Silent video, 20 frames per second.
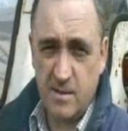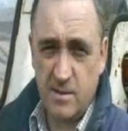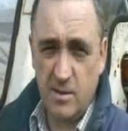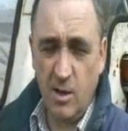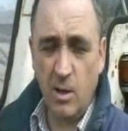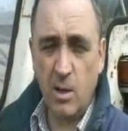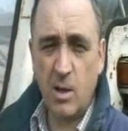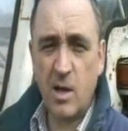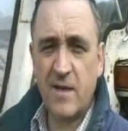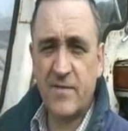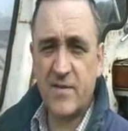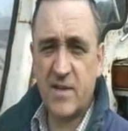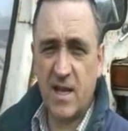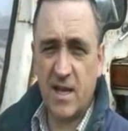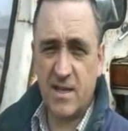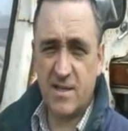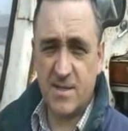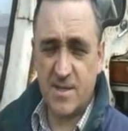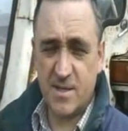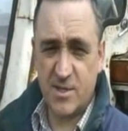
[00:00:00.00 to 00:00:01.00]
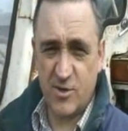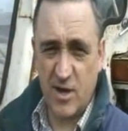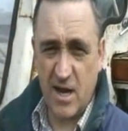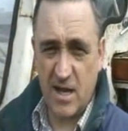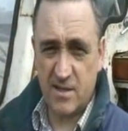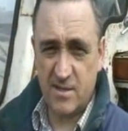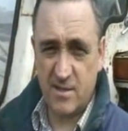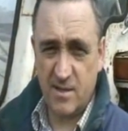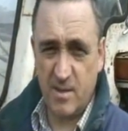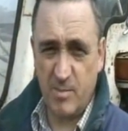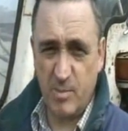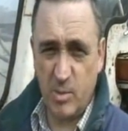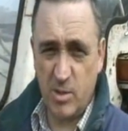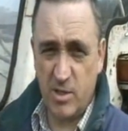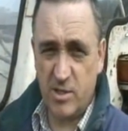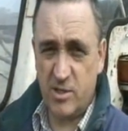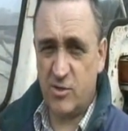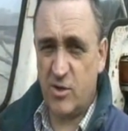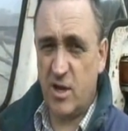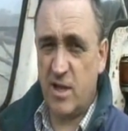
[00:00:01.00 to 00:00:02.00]
Not long after getting the tractor, I put
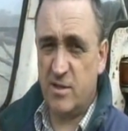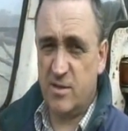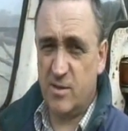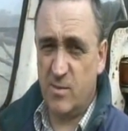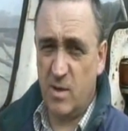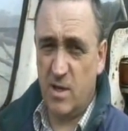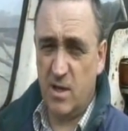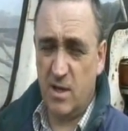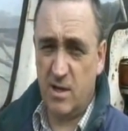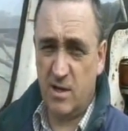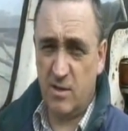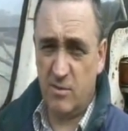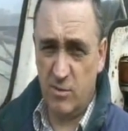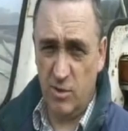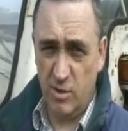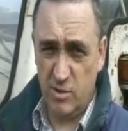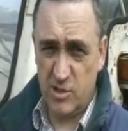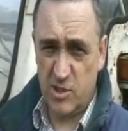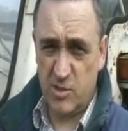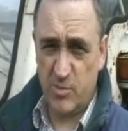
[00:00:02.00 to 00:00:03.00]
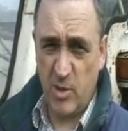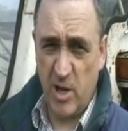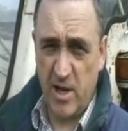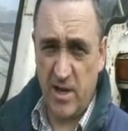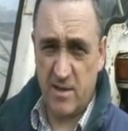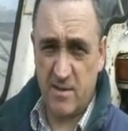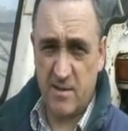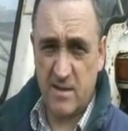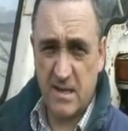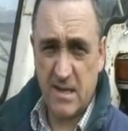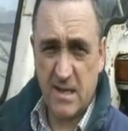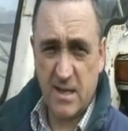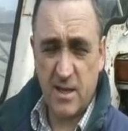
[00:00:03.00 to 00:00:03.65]
it straight to work rotor spreading,